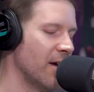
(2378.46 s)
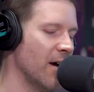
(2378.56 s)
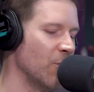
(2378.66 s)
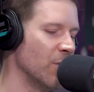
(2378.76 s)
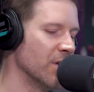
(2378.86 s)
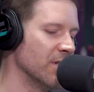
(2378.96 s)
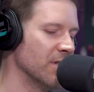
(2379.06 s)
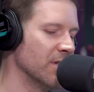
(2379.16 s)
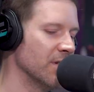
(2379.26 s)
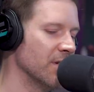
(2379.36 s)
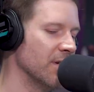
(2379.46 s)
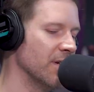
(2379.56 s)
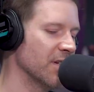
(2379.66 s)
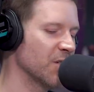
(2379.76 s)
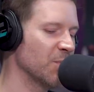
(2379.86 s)
I wanted to
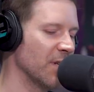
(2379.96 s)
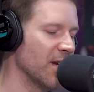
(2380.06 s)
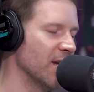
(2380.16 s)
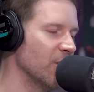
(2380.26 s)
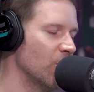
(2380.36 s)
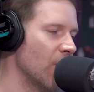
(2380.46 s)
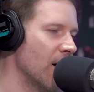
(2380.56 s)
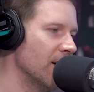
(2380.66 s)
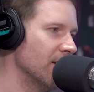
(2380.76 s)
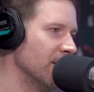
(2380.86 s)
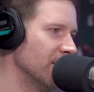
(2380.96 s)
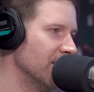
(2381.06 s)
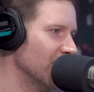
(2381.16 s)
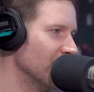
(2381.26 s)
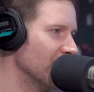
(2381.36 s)
explain why these
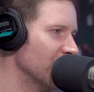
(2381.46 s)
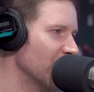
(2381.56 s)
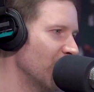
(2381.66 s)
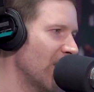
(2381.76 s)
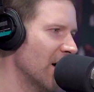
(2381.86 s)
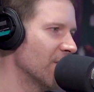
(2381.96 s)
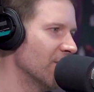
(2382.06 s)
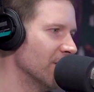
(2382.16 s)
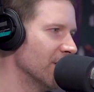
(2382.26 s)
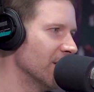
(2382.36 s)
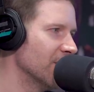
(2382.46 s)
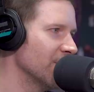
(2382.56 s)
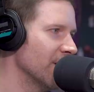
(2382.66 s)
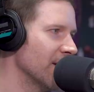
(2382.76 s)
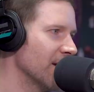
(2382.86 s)
dudes are so powerful in the
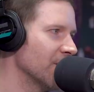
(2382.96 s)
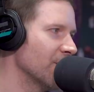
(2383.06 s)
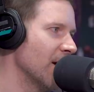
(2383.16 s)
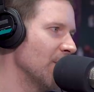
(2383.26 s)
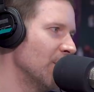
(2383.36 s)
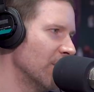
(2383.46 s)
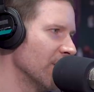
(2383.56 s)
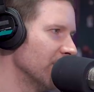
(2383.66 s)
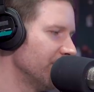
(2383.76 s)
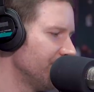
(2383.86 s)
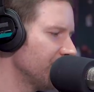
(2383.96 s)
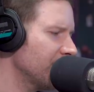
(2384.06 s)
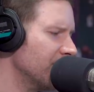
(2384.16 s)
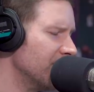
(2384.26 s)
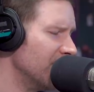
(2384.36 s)
history of gangster rap. Look at
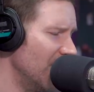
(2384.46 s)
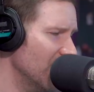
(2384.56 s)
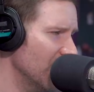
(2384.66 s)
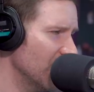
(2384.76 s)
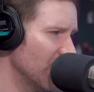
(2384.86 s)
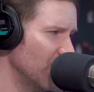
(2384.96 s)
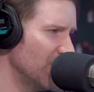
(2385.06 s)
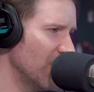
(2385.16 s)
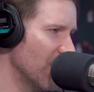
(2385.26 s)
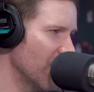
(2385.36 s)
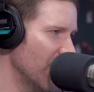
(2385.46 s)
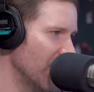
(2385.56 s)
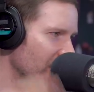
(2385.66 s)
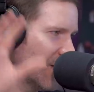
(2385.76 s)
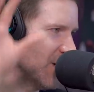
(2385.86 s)
Snoop Dogg. If we
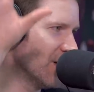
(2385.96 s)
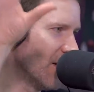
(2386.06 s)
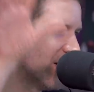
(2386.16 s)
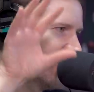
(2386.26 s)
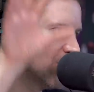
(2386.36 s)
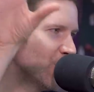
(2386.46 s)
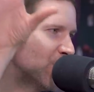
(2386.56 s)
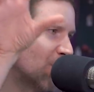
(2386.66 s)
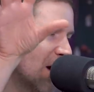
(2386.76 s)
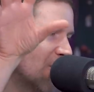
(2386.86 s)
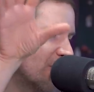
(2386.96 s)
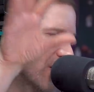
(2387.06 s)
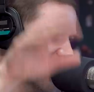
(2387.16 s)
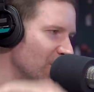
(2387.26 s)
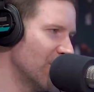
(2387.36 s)
look at the super Mount
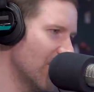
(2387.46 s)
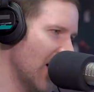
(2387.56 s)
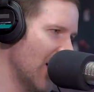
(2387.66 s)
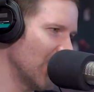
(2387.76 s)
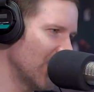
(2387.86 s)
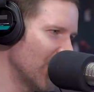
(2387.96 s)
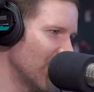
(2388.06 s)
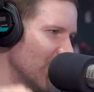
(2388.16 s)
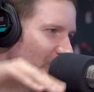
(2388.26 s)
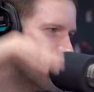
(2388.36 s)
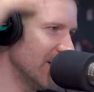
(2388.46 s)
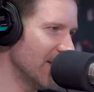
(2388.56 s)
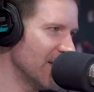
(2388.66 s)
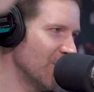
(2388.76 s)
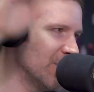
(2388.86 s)
Rushmore, I would throw Schoolly
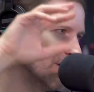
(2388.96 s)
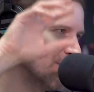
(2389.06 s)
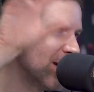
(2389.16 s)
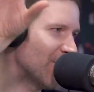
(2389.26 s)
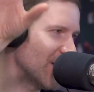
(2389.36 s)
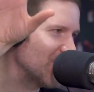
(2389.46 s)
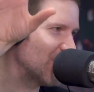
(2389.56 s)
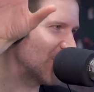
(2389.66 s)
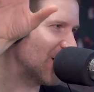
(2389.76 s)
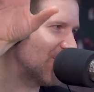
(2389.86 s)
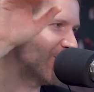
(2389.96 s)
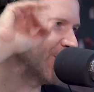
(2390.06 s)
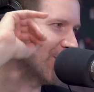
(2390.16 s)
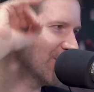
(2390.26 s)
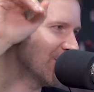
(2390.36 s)
D in, but Mount Rushmore got
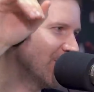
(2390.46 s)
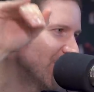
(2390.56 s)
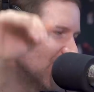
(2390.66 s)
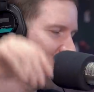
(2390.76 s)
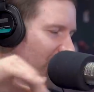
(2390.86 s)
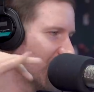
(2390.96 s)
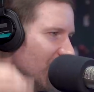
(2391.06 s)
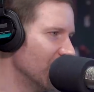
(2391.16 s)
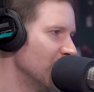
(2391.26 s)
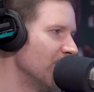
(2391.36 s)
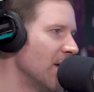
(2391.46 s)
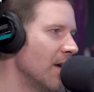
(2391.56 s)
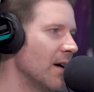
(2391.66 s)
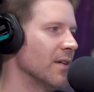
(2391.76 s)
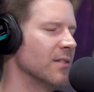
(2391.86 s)
four. So if you go with the Snoop,
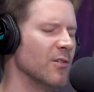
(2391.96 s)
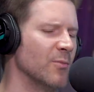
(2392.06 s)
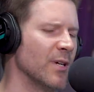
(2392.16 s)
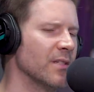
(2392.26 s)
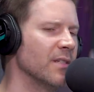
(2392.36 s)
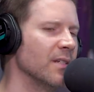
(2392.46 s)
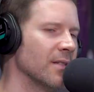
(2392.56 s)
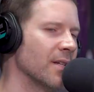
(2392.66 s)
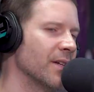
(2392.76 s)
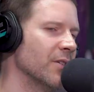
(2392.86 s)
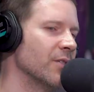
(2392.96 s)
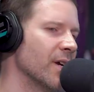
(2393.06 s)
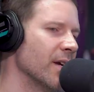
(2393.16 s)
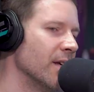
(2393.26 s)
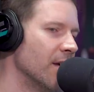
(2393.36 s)
Ice Cube, Ice T, and Dr.
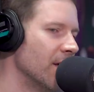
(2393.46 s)
Dre,